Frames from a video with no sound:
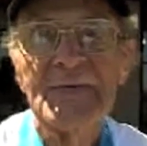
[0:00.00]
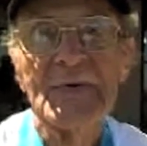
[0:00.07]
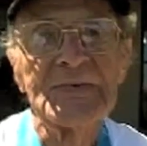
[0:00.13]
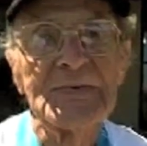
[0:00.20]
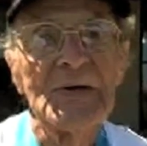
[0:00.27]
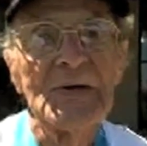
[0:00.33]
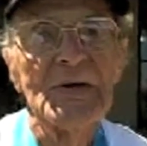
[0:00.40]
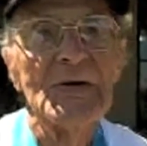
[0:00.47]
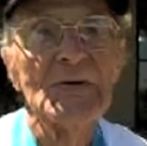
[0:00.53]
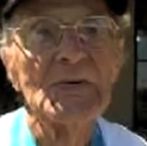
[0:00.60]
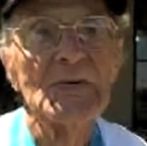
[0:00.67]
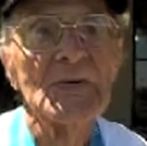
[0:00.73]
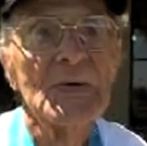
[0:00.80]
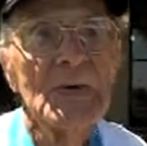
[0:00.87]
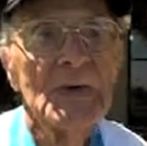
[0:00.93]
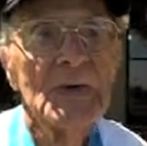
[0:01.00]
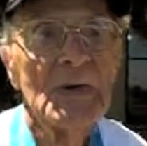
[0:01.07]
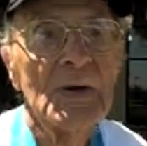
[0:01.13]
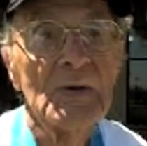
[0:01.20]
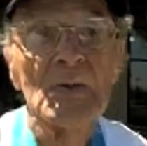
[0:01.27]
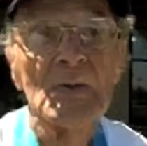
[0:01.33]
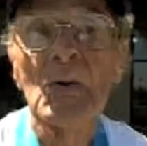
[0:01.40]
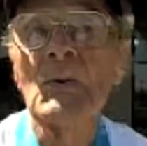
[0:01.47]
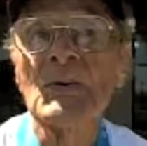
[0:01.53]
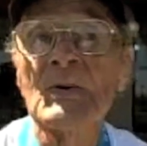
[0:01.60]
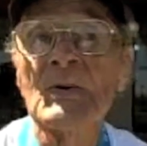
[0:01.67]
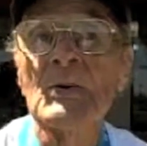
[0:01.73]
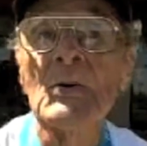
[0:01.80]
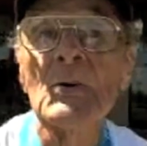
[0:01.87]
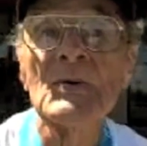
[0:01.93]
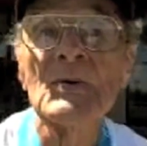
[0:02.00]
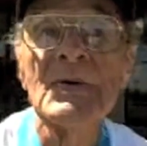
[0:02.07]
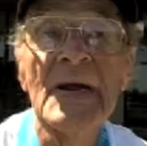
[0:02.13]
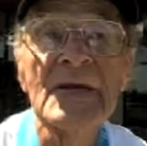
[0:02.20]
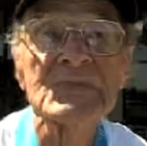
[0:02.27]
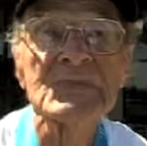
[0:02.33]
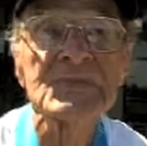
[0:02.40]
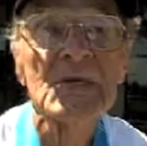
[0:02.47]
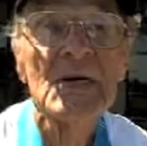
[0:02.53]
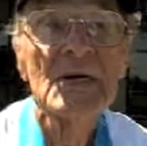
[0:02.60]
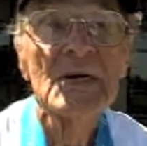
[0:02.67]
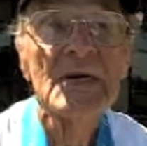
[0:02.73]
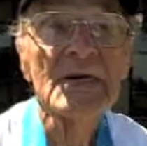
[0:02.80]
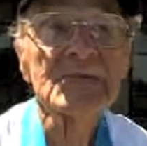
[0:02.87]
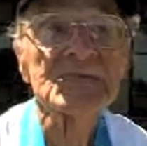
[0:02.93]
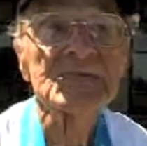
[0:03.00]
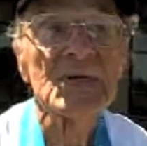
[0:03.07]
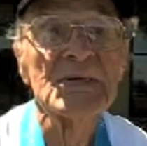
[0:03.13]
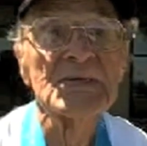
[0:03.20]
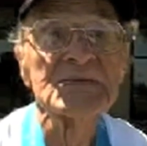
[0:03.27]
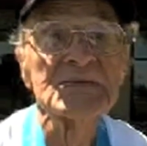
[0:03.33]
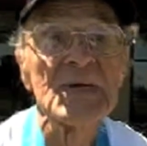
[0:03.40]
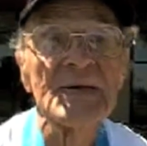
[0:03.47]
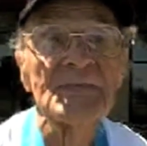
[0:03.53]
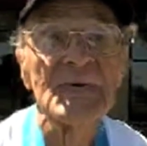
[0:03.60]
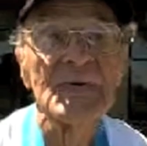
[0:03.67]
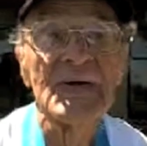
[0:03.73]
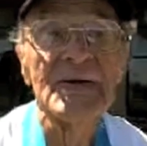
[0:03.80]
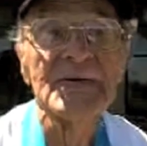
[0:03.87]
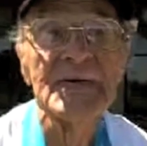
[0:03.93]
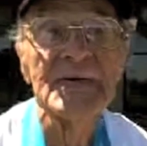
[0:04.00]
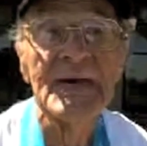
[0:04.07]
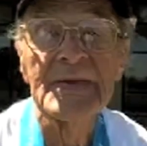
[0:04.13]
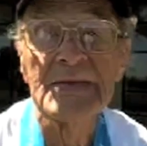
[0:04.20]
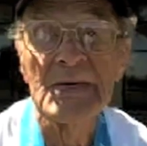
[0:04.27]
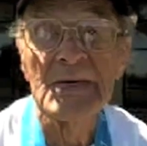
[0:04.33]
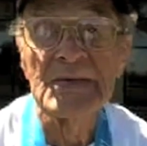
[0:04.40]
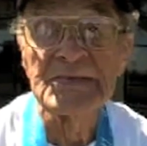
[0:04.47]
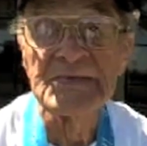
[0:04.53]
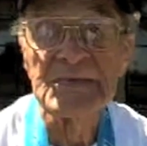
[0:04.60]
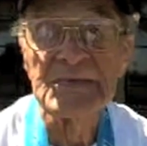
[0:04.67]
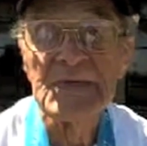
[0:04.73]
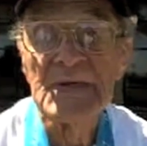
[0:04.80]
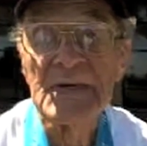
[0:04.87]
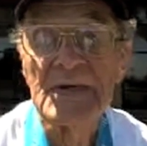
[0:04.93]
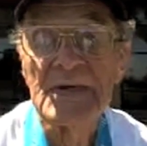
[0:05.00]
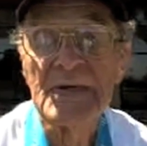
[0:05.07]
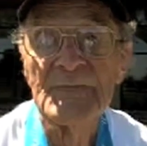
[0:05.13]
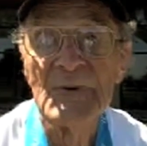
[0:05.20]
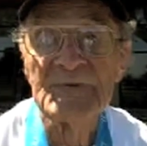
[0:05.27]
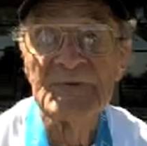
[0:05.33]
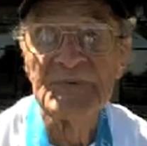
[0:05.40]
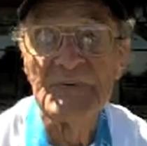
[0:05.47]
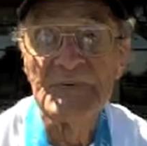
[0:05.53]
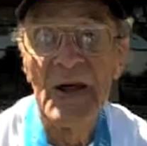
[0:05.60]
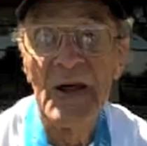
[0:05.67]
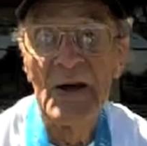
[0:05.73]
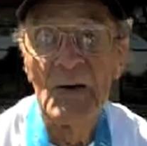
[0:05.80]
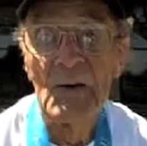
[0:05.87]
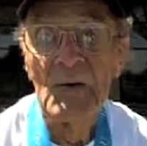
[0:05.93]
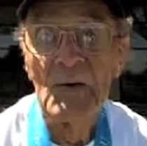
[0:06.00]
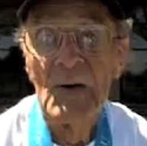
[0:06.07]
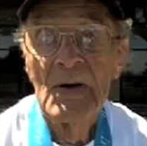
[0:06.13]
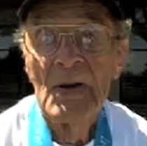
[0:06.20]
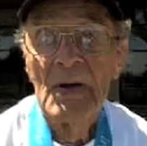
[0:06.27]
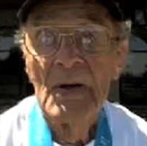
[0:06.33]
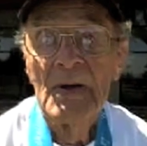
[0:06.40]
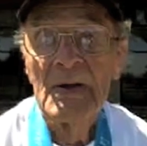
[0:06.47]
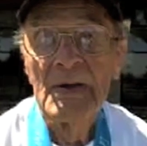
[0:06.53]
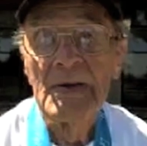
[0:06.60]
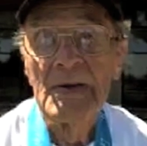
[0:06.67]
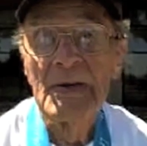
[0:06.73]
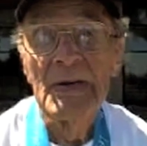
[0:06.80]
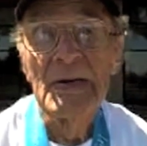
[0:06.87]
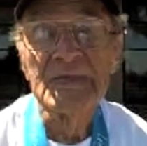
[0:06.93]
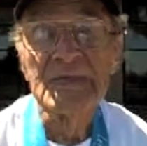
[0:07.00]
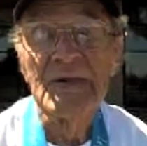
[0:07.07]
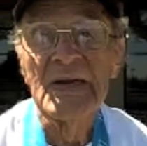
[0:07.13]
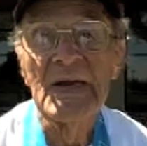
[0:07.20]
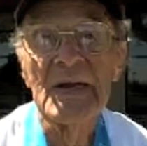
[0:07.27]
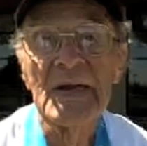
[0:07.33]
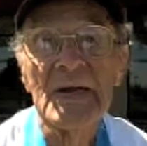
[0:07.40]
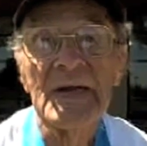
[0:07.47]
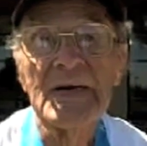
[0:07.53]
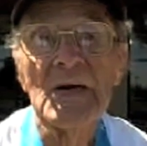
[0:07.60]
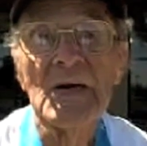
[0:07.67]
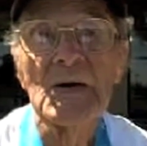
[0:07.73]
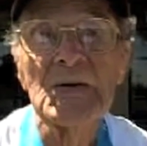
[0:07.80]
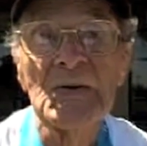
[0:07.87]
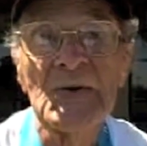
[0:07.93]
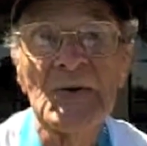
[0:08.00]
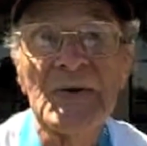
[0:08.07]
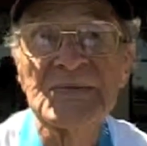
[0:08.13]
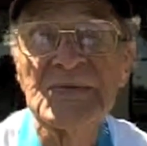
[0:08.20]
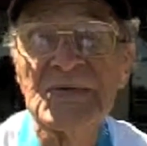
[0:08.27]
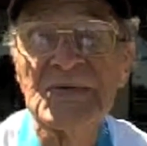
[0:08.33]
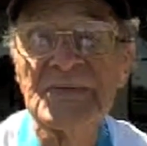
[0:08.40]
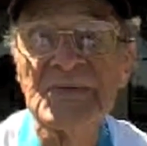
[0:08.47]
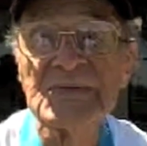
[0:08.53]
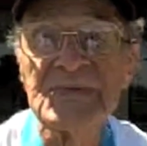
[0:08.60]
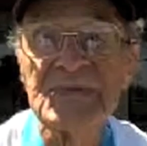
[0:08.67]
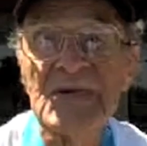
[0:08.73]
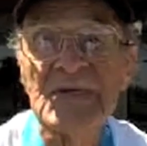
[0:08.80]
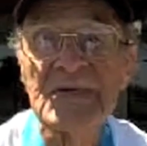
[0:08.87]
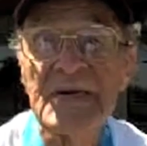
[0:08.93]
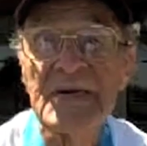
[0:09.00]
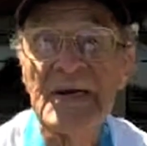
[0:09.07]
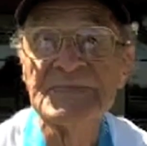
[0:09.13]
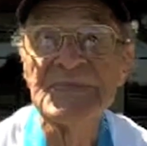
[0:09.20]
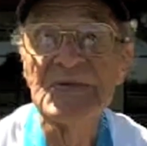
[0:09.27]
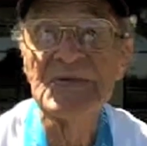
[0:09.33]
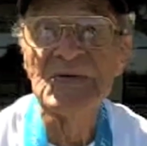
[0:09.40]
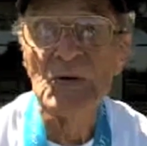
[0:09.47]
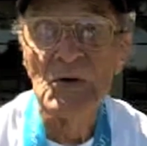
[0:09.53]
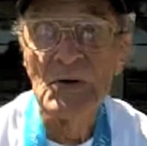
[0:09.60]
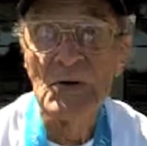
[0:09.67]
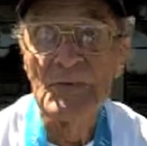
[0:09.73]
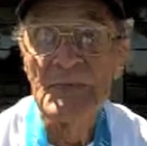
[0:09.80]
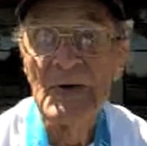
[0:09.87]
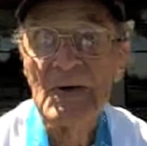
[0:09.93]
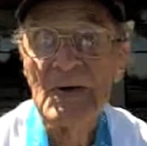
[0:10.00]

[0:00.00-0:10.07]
But next is I play in the Netherlands in a month from now at the inauguration of the senior games in Europe.